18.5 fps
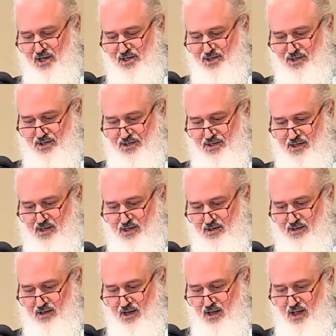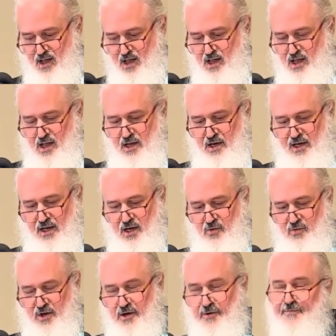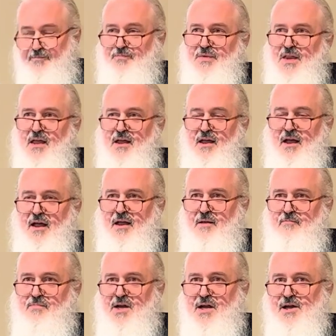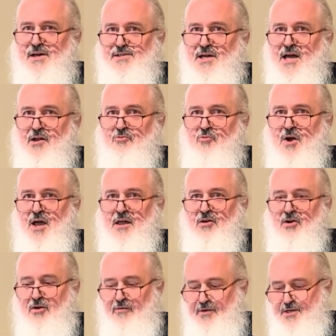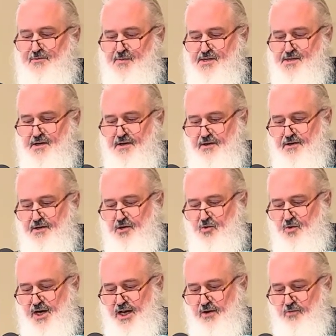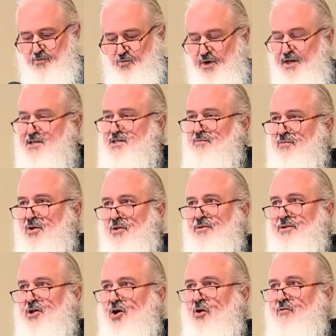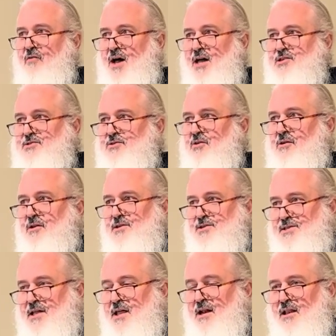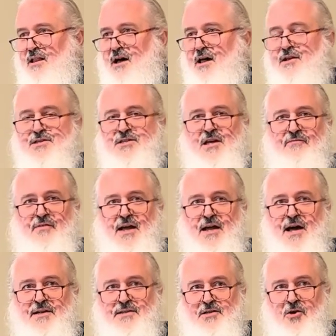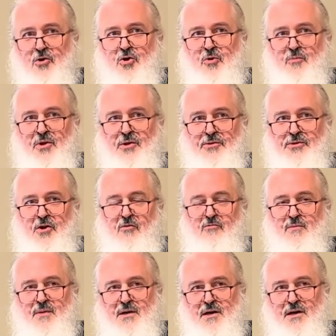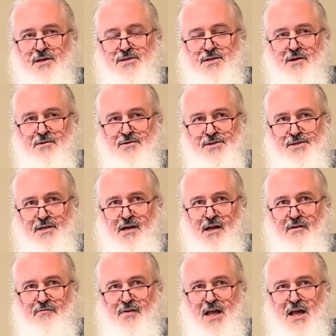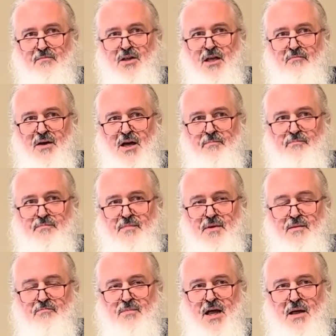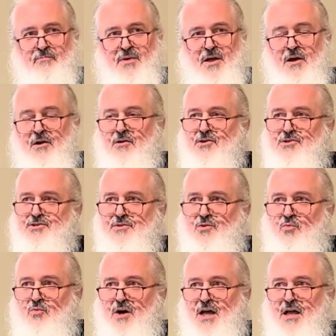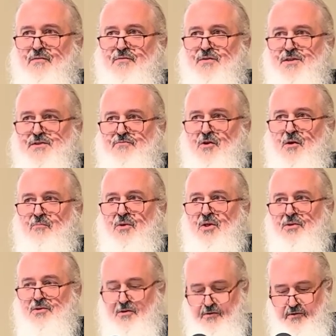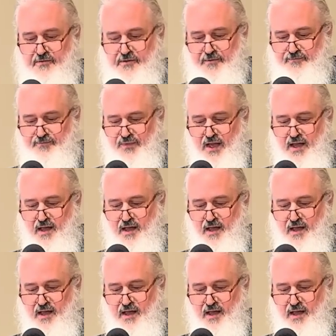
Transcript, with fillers: doesn't see. Well, because I had read all this material, when I went to Moldova, I started seeing a lot of stuff. I got to go to Moldova because there's a family in my, in my parish. The wife is from Moldova.